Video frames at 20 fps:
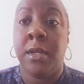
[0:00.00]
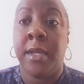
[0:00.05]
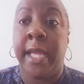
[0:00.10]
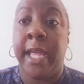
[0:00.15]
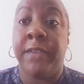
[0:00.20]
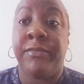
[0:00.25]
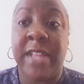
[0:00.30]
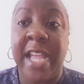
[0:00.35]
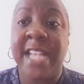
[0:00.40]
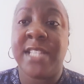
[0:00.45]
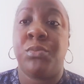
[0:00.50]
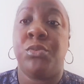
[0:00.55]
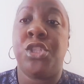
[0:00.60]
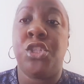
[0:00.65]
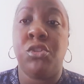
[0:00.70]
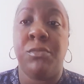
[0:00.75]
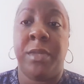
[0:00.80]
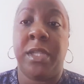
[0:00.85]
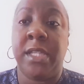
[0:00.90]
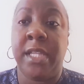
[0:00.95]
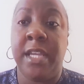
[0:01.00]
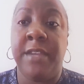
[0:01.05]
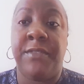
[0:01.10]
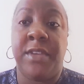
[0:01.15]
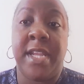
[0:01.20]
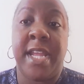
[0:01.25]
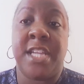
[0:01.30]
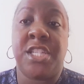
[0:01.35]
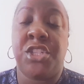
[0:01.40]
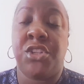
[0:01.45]
If that's what you believe
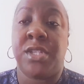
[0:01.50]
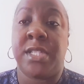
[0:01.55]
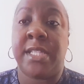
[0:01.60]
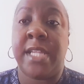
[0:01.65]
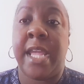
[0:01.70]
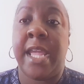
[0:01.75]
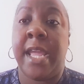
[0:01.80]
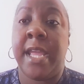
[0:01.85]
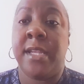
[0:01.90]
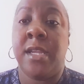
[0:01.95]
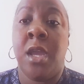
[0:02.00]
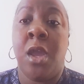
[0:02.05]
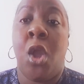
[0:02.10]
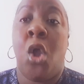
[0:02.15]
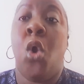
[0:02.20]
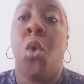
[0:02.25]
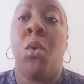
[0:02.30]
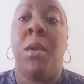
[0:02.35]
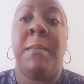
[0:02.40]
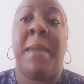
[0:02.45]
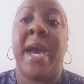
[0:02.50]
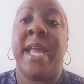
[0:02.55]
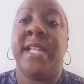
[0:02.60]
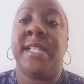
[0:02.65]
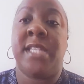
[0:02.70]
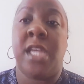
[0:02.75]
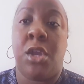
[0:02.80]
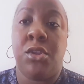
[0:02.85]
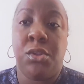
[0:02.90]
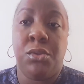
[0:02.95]
and that's your stand, who am I to
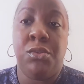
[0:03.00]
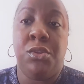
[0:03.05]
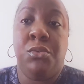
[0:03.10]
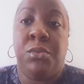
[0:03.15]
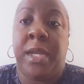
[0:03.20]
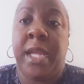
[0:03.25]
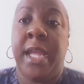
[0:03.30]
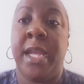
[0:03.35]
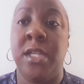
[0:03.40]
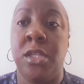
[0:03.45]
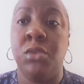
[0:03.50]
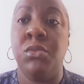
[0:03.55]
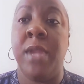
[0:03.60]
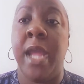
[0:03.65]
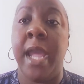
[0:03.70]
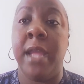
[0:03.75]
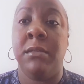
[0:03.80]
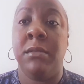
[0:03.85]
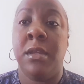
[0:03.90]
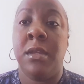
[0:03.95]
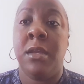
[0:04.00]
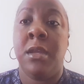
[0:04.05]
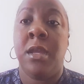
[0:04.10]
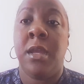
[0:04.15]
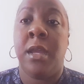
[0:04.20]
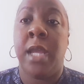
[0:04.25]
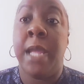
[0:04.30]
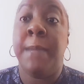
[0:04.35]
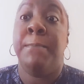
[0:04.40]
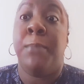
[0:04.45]
tell you you can't do that?
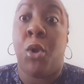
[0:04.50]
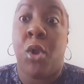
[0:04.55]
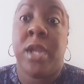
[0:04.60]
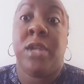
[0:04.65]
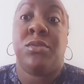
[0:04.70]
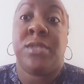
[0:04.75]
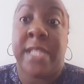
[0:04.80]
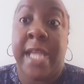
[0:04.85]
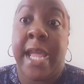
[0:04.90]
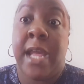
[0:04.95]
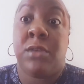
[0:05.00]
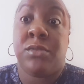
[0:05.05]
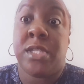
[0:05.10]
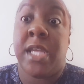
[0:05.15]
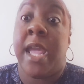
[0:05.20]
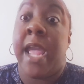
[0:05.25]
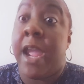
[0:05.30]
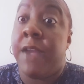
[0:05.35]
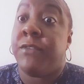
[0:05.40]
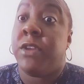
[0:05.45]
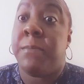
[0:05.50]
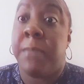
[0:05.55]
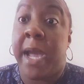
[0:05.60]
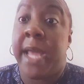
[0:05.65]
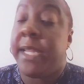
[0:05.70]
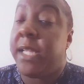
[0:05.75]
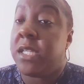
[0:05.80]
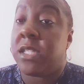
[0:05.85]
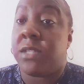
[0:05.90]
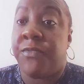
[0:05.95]
It boils down to
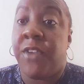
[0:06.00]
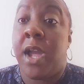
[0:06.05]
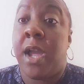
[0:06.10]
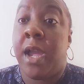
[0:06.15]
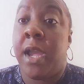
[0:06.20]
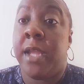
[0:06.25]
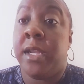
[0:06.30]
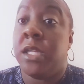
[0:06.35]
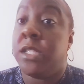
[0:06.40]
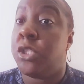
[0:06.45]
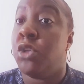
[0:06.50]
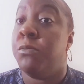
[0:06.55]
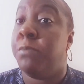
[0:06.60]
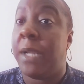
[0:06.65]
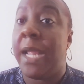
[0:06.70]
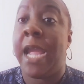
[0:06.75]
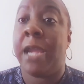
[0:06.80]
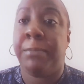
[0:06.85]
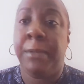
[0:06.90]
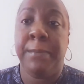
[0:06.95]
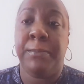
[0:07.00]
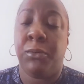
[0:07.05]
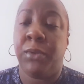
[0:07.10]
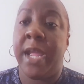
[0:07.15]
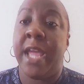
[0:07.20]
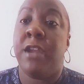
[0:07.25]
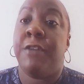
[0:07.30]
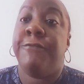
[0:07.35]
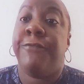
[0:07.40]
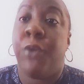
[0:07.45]
everybody is fine until black people
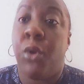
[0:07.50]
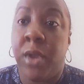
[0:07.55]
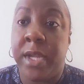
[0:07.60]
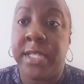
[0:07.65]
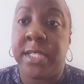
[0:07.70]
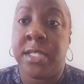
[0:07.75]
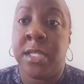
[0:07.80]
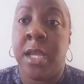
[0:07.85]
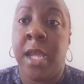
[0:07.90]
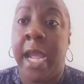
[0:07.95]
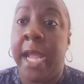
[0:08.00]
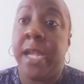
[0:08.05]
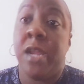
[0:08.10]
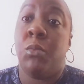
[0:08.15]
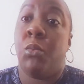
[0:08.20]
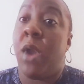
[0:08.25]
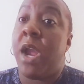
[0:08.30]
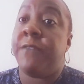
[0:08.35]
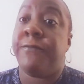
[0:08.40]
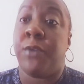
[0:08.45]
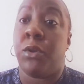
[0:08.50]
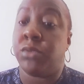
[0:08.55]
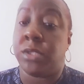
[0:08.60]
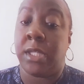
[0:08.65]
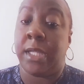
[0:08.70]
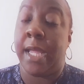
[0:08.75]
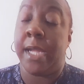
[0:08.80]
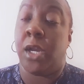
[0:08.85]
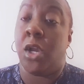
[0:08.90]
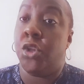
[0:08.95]
get a voice. And then white folks are
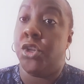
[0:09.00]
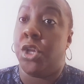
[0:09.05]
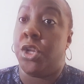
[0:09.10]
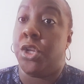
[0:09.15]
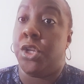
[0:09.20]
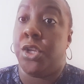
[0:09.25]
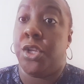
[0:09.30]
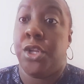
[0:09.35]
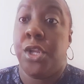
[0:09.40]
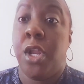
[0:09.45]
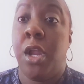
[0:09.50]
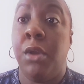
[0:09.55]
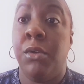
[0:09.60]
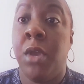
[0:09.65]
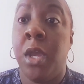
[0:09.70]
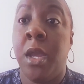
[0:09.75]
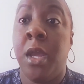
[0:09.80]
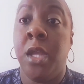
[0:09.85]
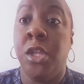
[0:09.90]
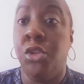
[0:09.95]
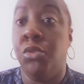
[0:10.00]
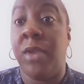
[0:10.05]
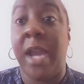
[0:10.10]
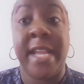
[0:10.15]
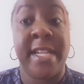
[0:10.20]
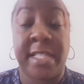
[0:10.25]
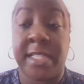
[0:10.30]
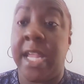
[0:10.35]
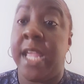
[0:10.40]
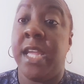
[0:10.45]
like, oh, no. You got
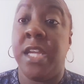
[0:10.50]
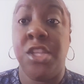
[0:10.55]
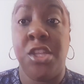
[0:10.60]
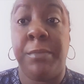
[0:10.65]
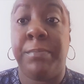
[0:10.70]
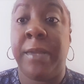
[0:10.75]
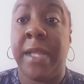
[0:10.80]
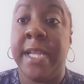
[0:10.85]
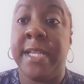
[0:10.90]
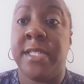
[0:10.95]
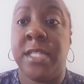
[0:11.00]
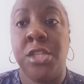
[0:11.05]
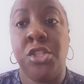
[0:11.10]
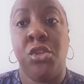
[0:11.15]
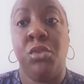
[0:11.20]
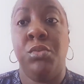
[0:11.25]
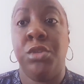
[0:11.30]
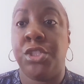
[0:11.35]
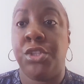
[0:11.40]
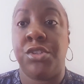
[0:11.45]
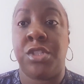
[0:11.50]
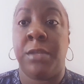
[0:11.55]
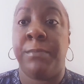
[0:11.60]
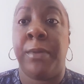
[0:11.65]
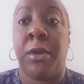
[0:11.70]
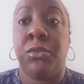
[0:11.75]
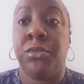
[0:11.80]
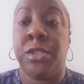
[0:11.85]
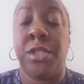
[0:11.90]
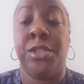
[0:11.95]
to stay in your place and do what you're
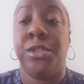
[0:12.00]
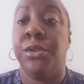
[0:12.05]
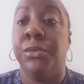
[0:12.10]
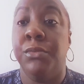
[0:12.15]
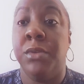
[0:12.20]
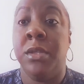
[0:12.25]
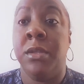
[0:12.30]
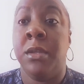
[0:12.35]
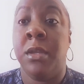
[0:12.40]
supposed to do.